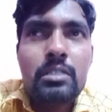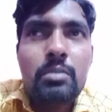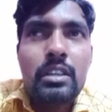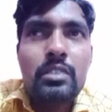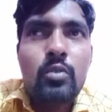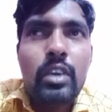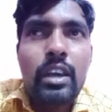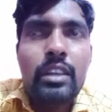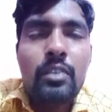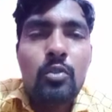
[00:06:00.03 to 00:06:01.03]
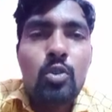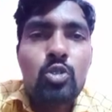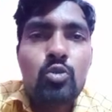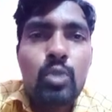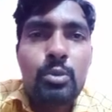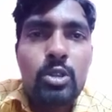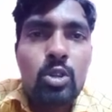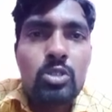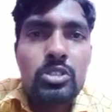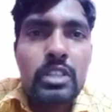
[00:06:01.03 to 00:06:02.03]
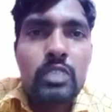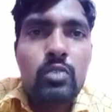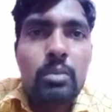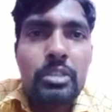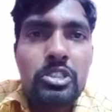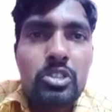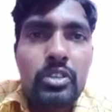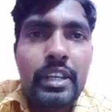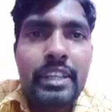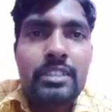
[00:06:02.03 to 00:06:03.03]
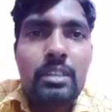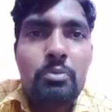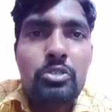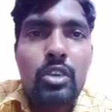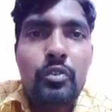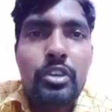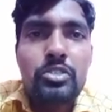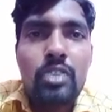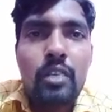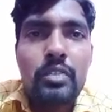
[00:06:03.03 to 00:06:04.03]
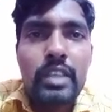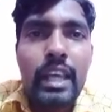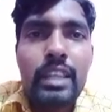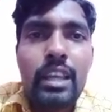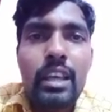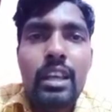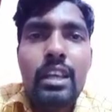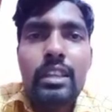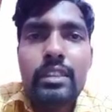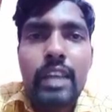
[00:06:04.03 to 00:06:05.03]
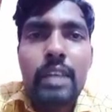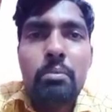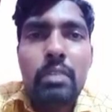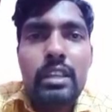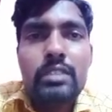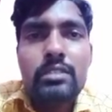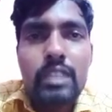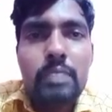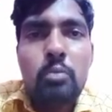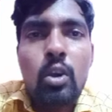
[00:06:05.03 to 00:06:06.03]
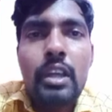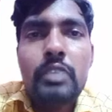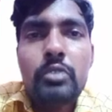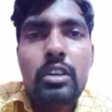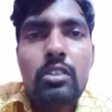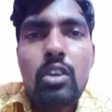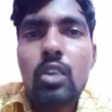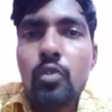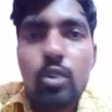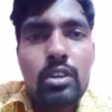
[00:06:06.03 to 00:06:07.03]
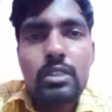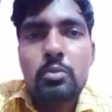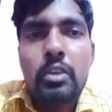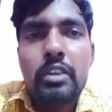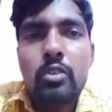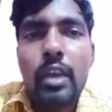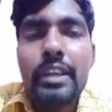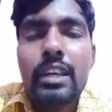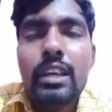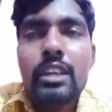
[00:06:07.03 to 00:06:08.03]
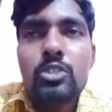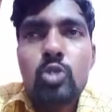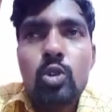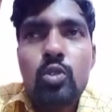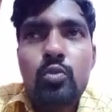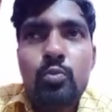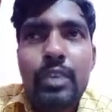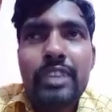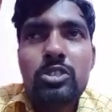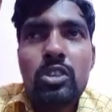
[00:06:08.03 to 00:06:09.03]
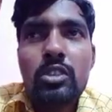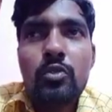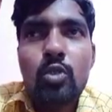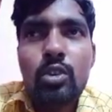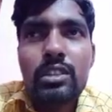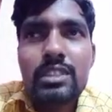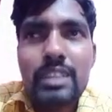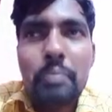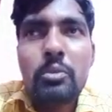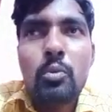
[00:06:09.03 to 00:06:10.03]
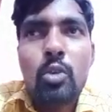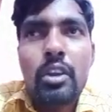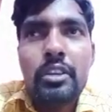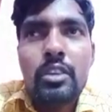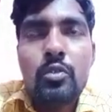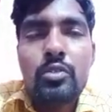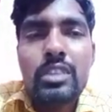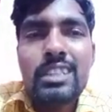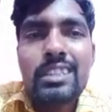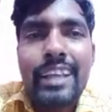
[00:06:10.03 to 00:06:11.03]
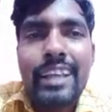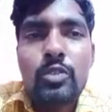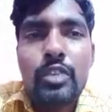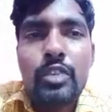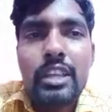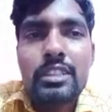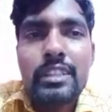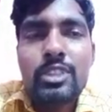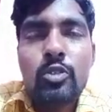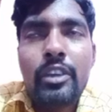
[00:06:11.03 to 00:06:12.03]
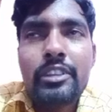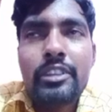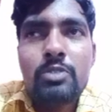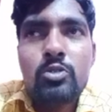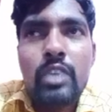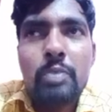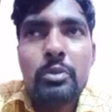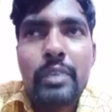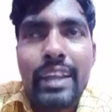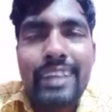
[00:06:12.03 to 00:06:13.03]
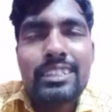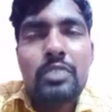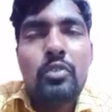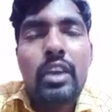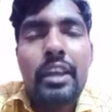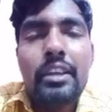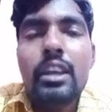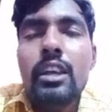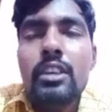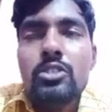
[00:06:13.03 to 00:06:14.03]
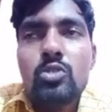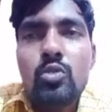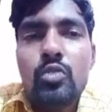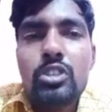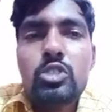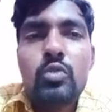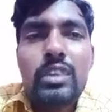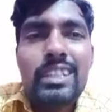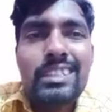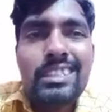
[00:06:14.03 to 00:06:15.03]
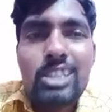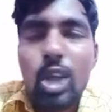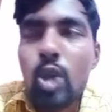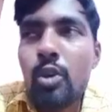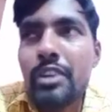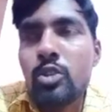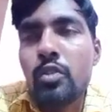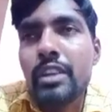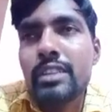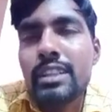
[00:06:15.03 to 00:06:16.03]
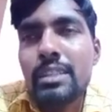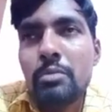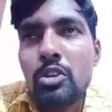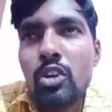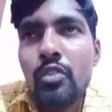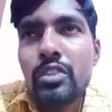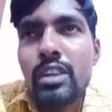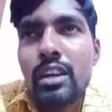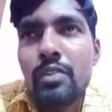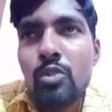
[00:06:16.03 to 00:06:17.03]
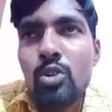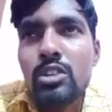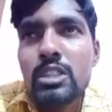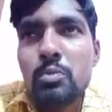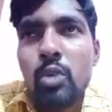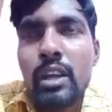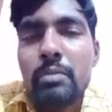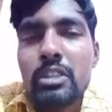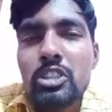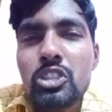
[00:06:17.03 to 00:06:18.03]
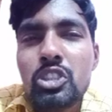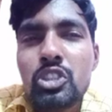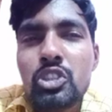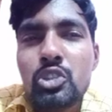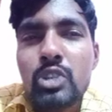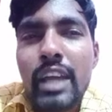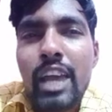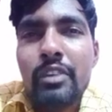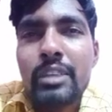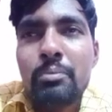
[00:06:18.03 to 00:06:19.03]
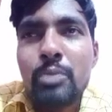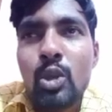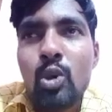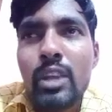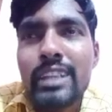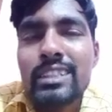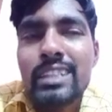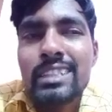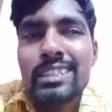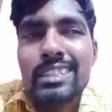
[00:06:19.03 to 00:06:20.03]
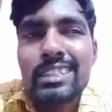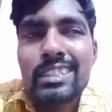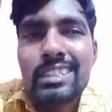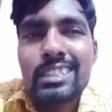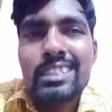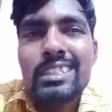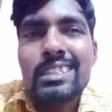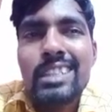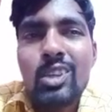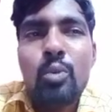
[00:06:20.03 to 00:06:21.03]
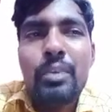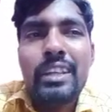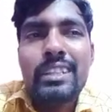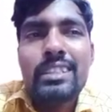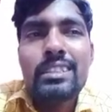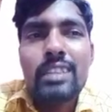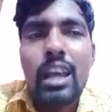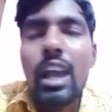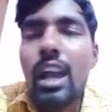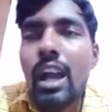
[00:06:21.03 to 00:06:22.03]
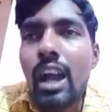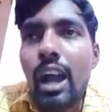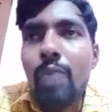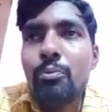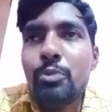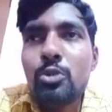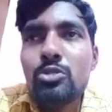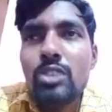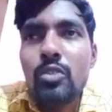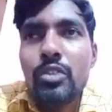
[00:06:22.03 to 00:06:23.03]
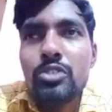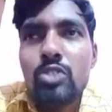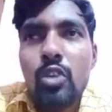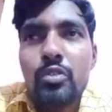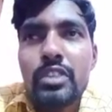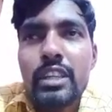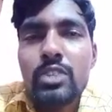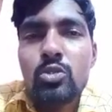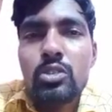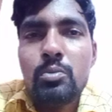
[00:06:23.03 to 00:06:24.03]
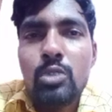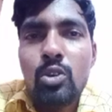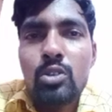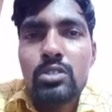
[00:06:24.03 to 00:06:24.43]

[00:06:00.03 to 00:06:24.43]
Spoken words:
by the where the force will be originated will be generated in subsurface of the earth. That place, that point we are called focus point, right? So based on the focus depth point of this classification, earthquake types have to be classified. So first one is the shallow earthquake. Nothing but of the focus point must should having below less than 60 kilometers up to surface of the earth to the below